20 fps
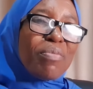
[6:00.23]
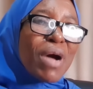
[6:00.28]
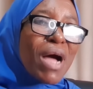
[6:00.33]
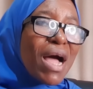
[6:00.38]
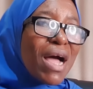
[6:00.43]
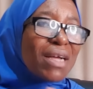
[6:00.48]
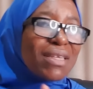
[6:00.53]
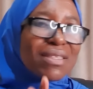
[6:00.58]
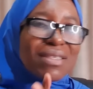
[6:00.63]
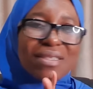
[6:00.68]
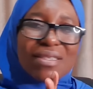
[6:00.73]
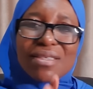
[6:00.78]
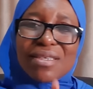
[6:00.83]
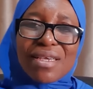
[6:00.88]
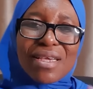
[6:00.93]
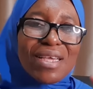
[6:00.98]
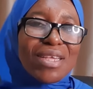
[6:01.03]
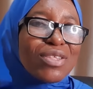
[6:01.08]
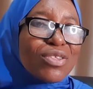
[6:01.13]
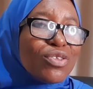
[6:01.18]
packed
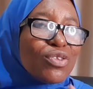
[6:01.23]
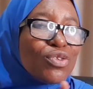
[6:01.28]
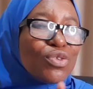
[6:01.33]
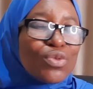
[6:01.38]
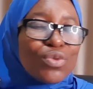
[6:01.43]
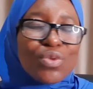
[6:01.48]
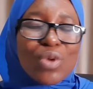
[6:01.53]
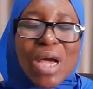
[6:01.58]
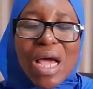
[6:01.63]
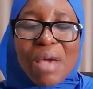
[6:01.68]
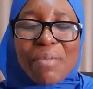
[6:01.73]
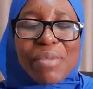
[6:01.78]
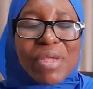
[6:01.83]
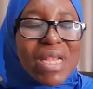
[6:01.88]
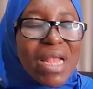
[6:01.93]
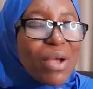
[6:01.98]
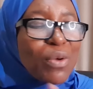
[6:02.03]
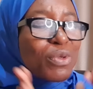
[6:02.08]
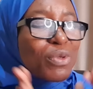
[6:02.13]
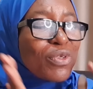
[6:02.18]
into, I mean,
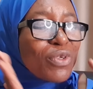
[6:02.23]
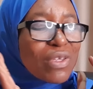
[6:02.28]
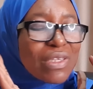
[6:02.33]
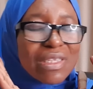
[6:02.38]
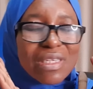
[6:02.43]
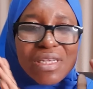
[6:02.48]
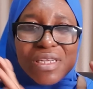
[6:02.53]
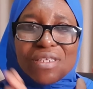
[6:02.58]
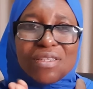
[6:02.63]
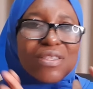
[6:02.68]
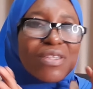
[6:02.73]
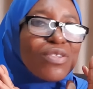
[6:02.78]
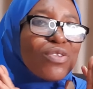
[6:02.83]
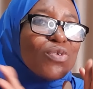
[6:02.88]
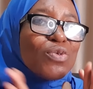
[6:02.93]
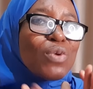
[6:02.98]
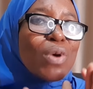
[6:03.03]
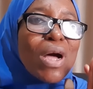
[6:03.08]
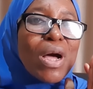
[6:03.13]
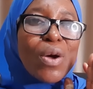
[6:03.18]
I could just listen
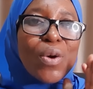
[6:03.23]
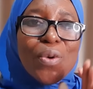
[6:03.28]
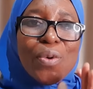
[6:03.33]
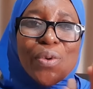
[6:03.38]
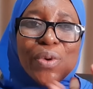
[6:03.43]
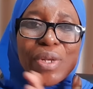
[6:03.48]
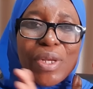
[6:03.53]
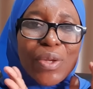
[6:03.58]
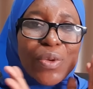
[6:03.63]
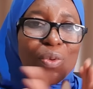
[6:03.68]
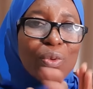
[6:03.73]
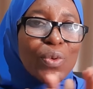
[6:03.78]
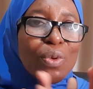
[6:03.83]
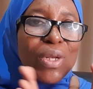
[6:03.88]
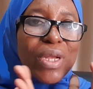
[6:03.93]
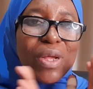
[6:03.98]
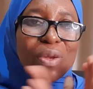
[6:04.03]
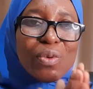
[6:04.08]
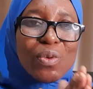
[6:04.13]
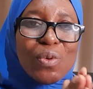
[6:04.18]
to her on and on
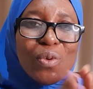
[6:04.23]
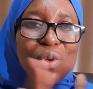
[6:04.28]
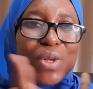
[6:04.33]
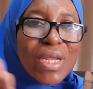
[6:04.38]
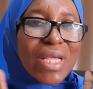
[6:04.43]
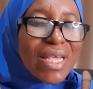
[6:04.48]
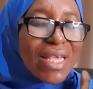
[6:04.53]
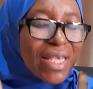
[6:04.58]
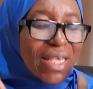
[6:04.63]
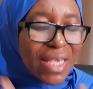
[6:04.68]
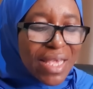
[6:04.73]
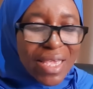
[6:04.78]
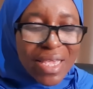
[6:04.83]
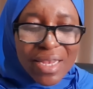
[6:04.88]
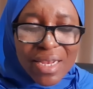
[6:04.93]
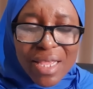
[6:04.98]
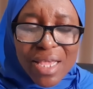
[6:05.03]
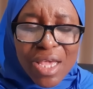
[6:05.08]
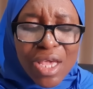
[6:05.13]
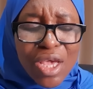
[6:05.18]
and on
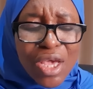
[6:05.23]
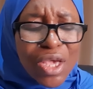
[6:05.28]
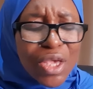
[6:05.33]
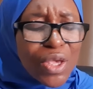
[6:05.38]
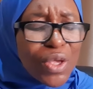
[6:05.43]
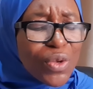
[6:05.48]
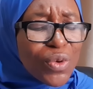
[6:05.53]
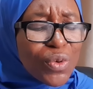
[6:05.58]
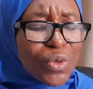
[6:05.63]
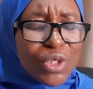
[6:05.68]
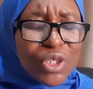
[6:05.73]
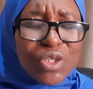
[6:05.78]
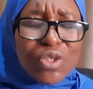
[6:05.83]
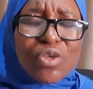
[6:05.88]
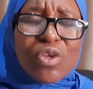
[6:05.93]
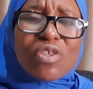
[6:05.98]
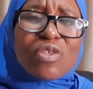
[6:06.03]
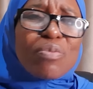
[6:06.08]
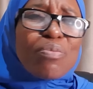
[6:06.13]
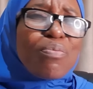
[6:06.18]
again. You know, she
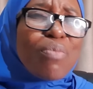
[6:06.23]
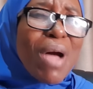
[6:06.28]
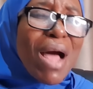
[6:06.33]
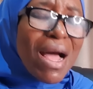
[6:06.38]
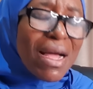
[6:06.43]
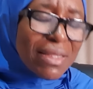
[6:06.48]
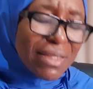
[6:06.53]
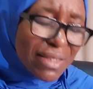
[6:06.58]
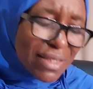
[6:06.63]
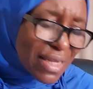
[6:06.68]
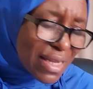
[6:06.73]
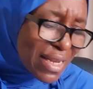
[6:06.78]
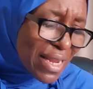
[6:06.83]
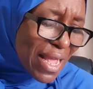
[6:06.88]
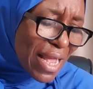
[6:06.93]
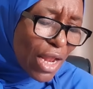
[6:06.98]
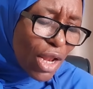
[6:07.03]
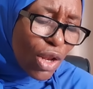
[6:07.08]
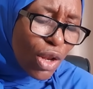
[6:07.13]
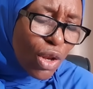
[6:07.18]
just packed in
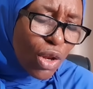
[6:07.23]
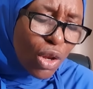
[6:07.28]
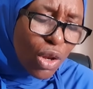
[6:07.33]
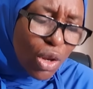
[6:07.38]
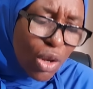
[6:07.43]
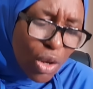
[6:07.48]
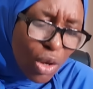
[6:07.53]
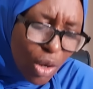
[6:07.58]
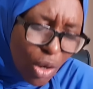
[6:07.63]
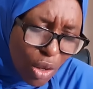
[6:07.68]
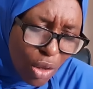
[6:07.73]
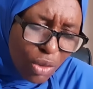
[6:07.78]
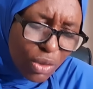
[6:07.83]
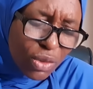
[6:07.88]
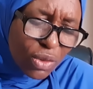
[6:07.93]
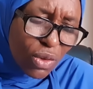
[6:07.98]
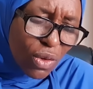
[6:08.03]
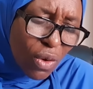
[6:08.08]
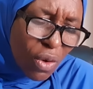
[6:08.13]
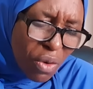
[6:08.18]
a
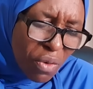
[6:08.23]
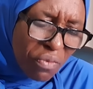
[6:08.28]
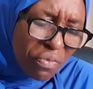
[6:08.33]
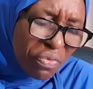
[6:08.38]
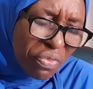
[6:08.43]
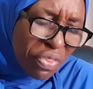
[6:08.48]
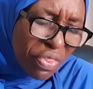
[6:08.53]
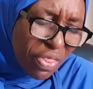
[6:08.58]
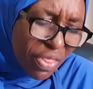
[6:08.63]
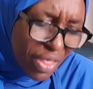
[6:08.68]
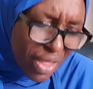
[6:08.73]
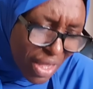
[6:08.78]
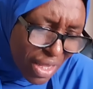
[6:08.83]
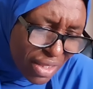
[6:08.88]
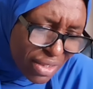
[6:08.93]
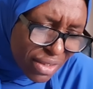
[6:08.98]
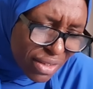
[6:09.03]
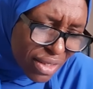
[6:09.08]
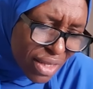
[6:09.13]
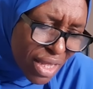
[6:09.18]
lot of
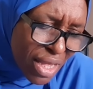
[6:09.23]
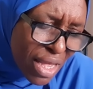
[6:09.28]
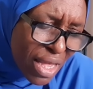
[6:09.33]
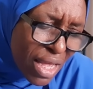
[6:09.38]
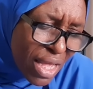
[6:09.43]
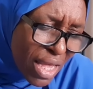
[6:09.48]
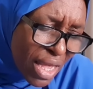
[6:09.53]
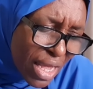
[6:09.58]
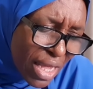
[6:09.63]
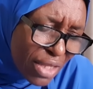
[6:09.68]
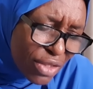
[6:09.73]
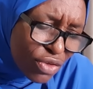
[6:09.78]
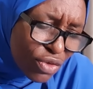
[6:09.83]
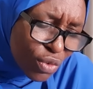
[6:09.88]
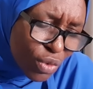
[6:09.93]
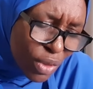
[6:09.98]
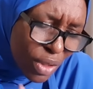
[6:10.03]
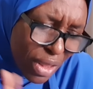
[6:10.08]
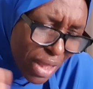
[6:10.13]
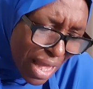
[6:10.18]
things
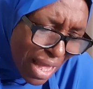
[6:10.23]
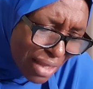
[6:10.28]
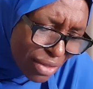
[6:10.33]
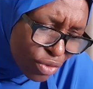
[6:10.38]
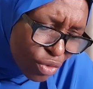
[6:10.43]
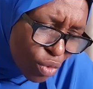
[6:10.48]
into that